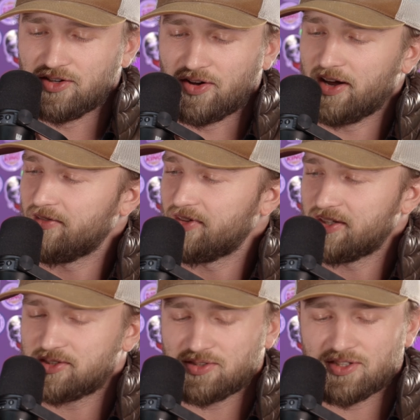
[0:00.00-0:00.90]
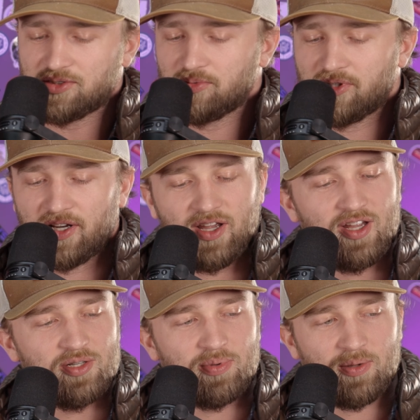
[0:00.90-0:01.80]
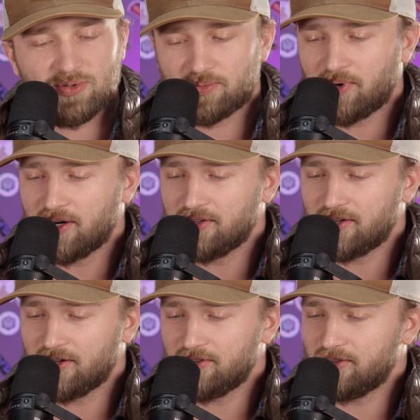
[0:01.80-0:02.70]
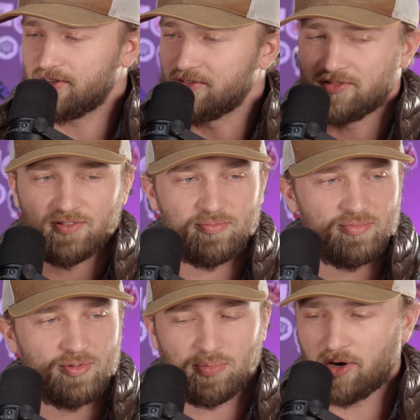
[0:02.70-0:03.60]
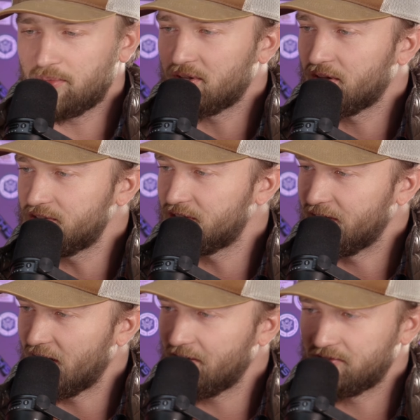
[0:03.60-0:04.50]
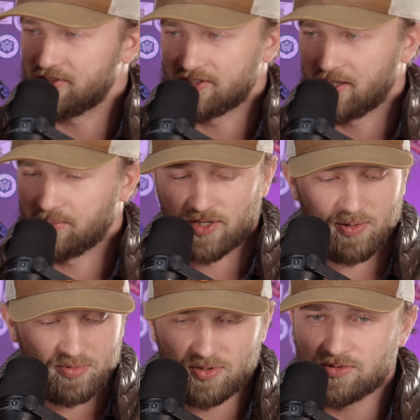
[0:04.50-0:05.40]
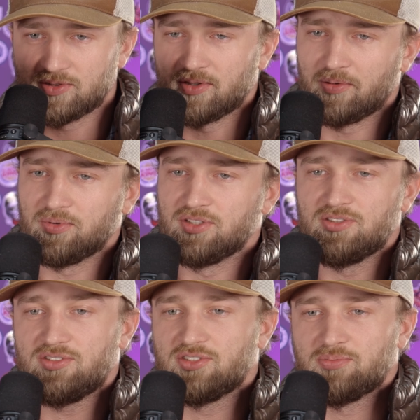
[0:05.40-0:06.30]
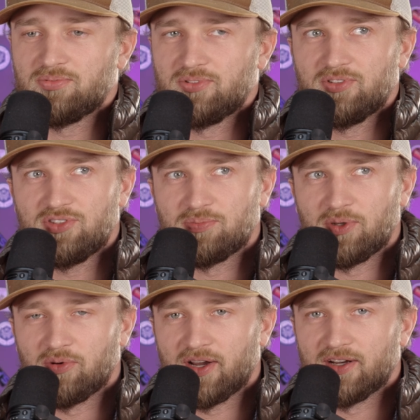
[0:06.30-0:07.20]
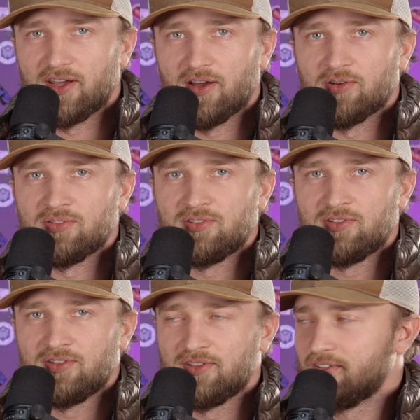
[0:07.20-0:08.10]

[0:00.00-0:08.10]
know, have this this one hand, your pepper spray in the other, and probably be clutching a knife at the same time too. So right. I mean, you just you just be ready to go, ready to